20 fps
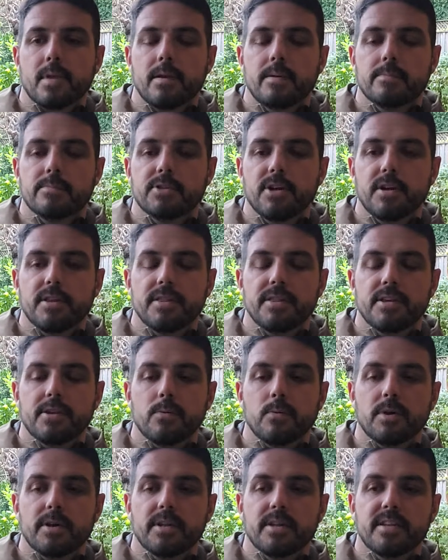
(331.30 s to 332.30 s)
trying to think
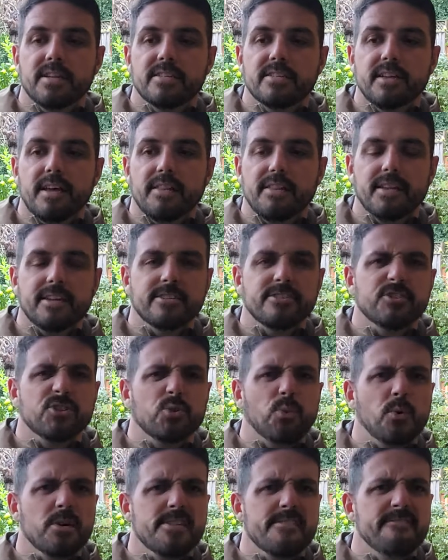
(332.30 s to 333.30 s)
what it is. I think it's
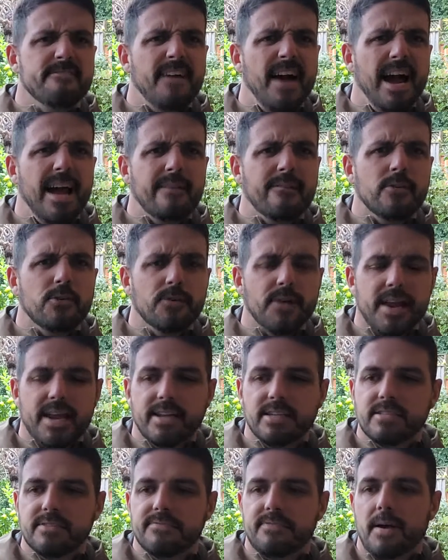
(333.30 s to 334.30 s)
25
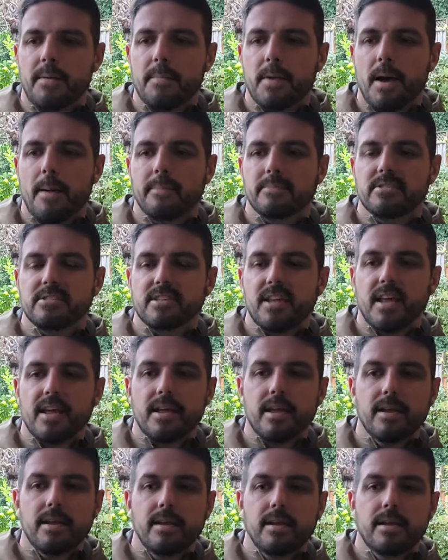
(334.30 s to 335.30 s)
grains if I'm not
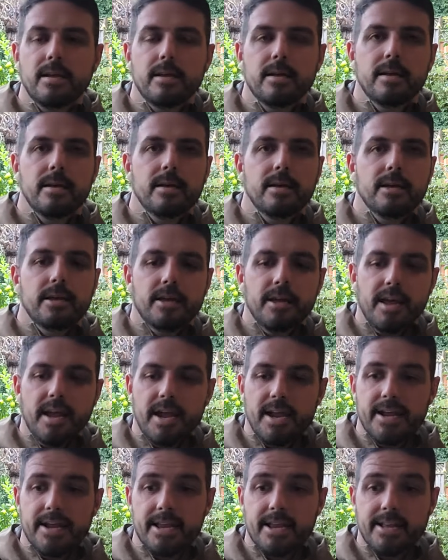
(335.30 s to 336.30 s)
mistaken.
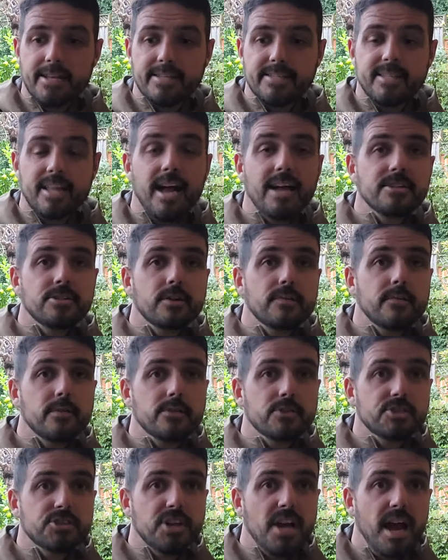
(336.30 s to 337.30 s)
And it slides over the
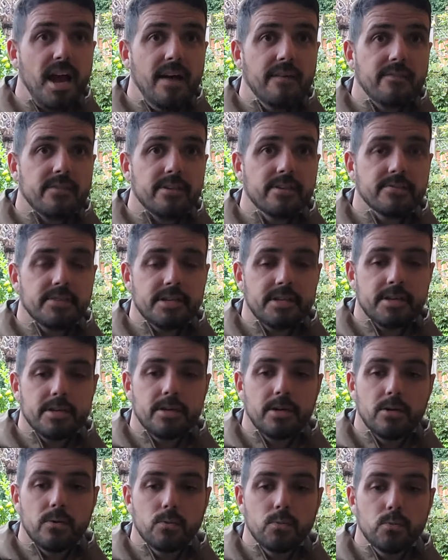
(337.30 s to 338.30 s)
shaft, gives it
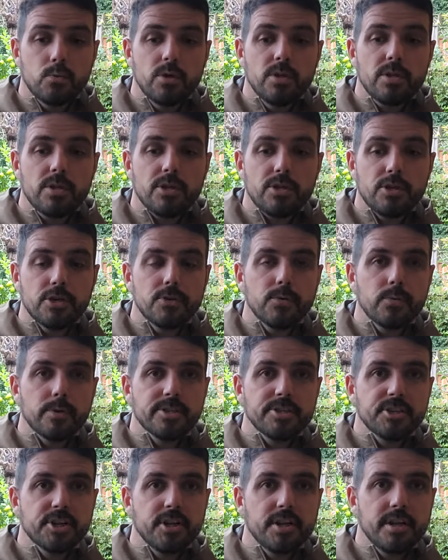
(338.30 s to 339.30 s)
really good
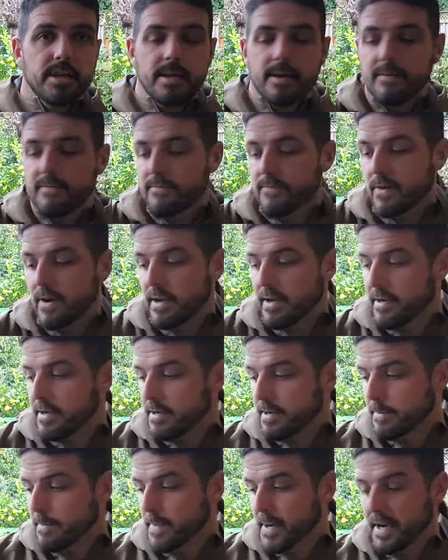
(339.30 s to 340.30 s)
rigidity up front
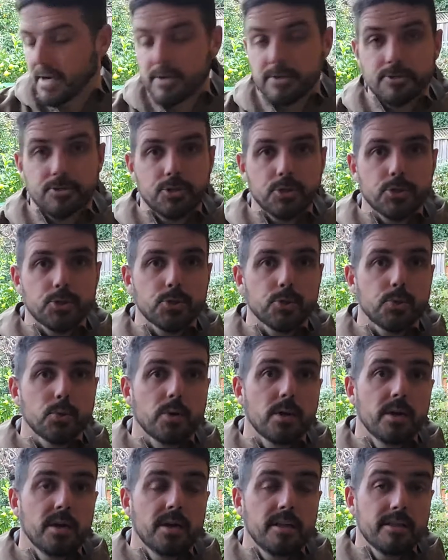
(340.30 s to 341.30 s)
compared to
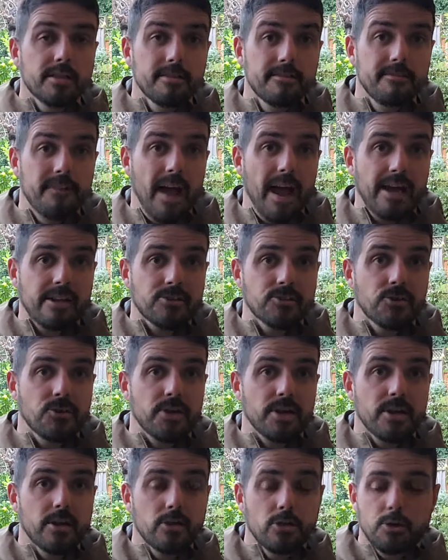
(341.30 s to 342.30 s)
the
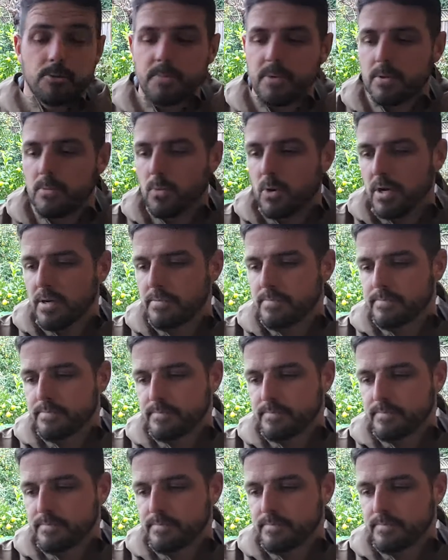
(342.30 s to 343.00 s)
factory aluminum one.